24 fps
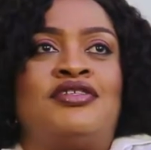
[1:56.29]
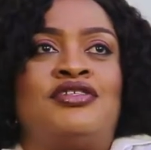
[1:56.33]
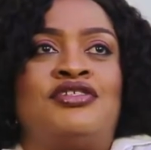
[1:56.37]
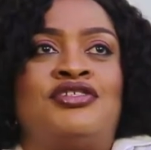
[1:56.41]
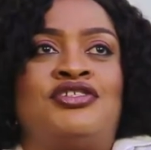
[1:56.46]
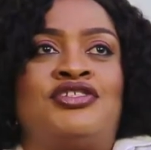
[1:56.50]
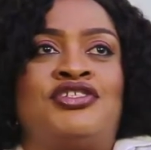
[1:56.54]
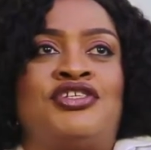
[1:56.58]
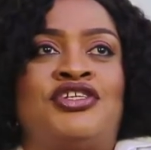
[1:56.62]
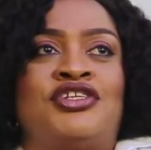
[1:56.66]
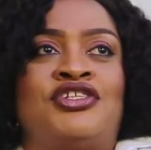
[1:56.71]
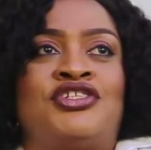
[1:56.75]

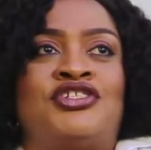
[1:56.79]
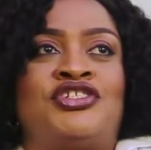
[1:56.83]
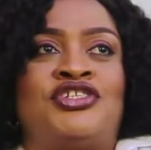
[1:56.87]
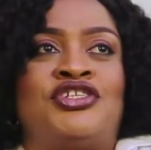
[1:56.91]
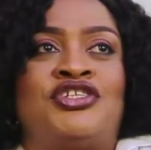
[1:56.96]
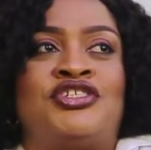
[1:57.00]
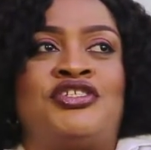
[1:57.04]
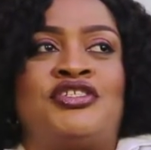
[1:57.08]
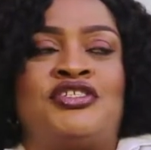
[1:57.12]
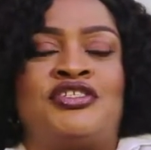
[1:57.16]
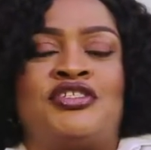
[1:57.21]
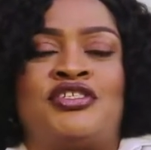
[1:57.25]
she,
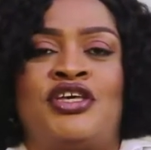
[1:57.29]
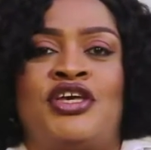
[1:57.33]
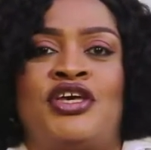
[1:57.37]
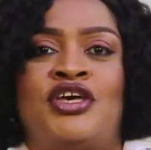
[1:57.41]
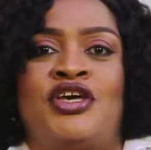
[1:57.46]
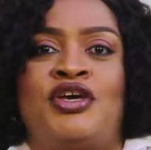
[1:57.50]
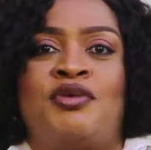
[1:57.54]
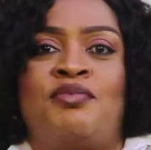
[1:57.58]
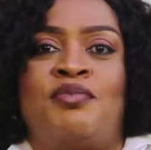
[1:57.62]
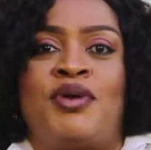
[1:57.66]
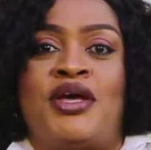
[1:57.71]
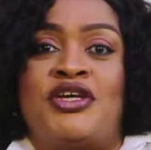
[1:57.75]
she's
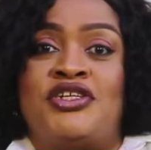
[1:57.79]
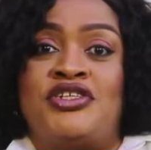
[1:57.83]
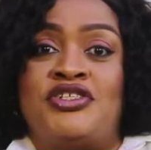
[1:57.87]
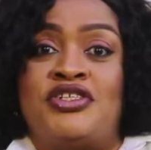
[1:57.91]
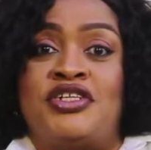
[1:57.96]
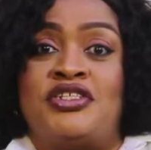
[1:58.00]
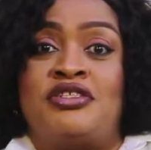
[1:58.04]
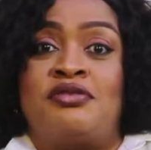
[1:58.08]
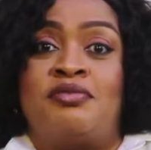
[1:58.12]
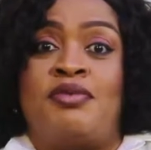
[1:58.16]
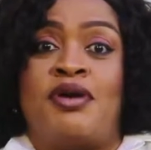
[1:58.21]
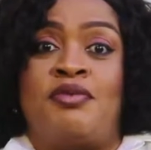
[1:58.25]

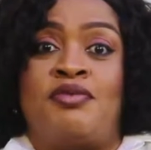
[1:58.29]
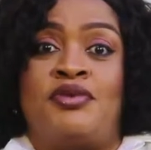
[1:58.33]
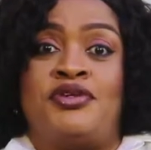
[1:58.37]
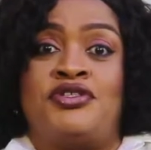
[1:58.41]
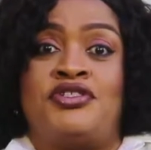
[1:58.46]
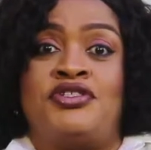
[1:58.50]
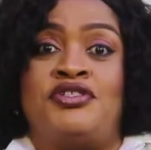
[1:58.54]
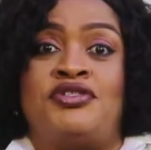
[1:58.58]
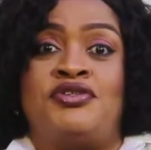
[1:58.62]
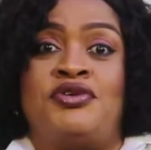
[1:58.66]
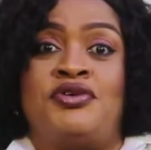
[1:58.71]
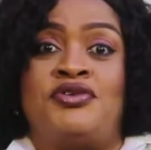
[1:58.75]
passionate about what
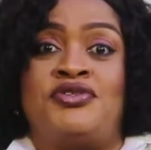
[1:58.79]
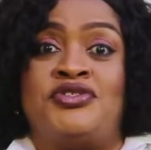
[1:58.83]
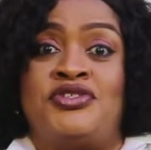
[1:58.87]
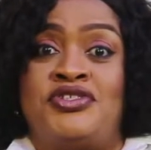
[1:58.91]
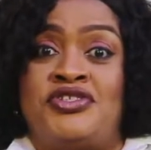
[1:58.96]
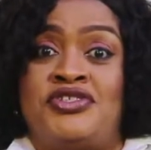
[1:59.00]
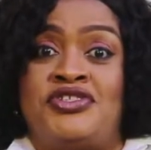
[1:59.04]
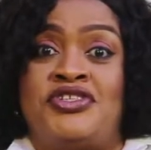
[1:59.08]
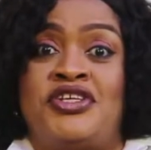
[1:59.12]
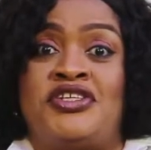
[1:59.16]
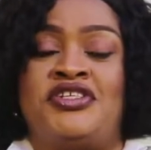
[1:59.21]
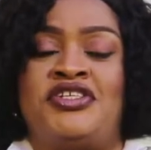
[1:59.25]
she does. She's
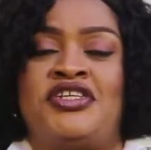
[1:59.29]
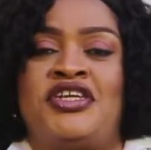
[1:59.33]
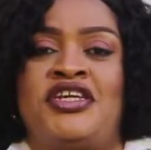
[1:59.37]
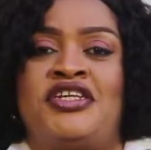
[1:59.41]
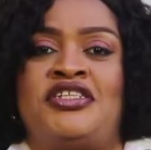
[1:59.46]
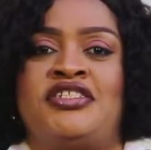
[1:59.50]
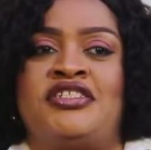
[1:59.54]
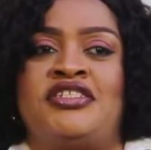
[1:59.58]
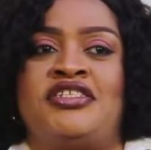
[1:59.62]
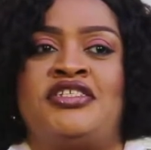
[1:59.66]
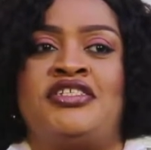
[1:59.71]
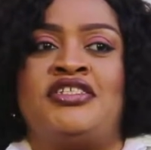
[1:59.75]

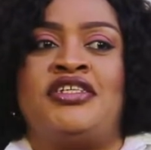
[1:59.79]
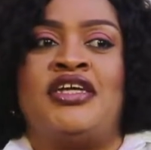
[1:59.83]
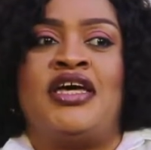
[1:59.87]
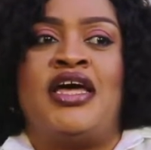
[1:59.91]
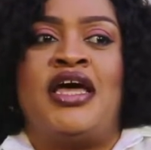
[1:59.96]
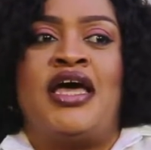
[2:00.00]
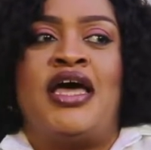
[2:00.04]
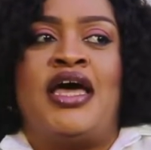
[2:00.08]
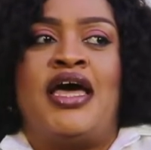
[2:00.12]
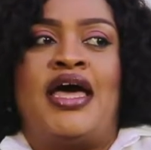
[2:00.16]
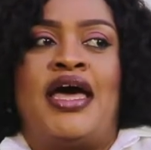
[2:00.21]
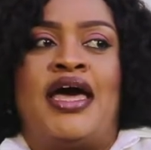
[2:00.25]
dedicated
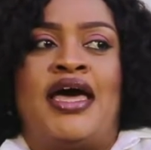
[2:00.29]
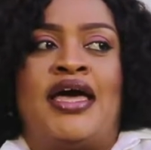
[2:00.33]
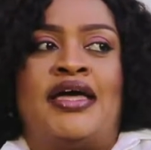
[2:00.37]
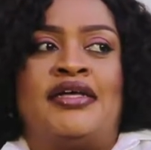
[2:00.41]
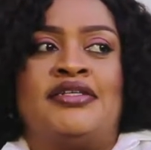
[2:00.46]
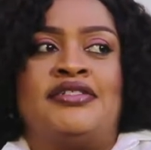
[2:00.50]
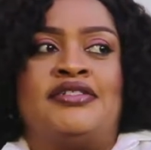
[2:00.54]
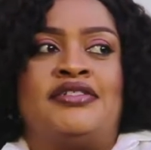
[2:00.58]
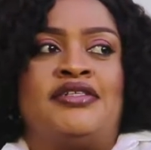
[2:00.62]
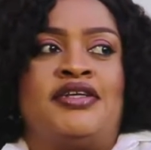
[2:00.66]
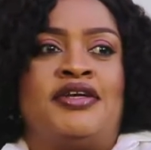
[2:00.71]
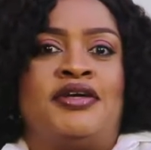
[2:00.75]

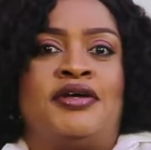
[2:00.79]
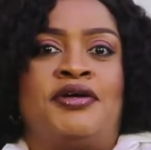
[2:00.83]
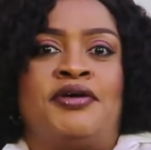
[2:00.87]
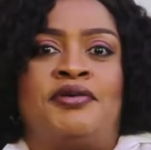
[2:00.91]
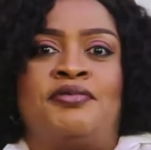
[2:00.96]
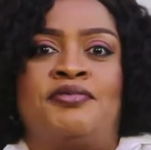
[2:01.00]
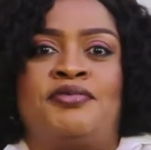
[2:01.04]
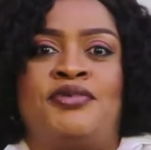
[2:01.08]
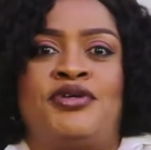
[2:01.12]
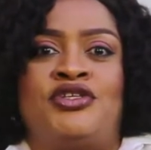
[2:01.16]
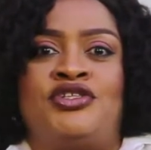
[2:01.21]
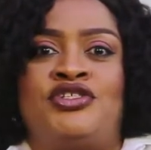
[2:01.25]
and um,
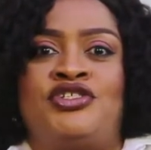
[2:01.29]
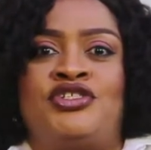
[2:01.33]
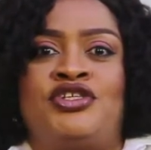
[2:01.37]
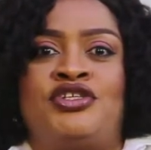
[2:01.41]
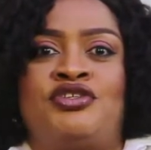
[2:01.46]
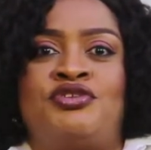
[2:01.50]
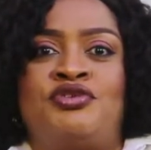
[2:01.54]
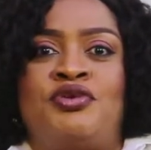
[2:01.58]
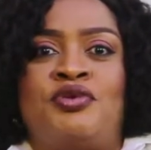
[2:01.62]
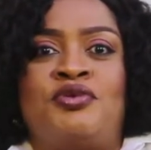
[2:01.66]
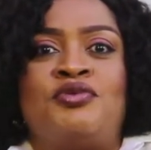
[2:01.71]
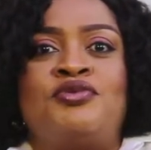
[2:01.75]
she
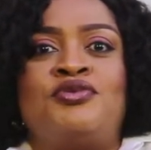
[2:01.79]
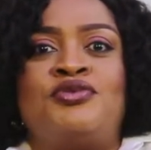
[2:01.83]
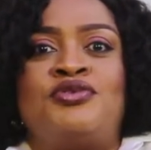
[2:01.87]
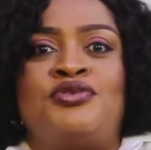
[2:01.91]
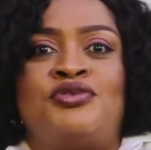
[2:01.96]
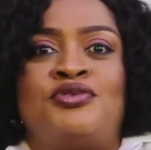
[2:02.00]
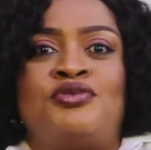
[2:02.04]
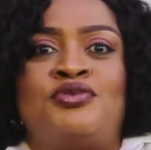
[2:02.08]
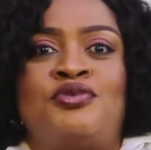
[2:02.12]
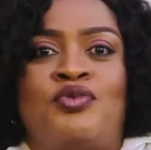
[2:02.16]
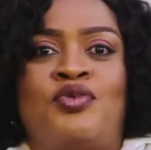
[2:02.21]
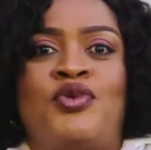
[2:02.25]

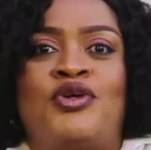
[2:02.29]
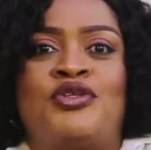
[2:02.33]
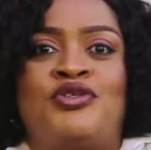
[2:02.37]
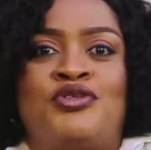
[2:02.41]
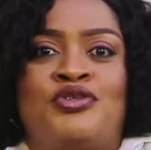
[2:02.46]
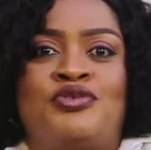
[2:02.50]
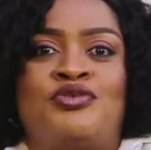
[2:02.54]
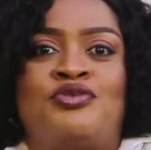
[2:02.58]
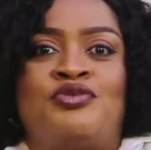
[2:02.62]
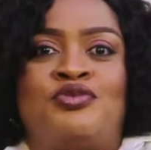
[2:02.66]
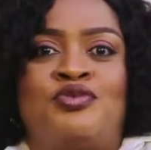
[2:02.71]
knows what's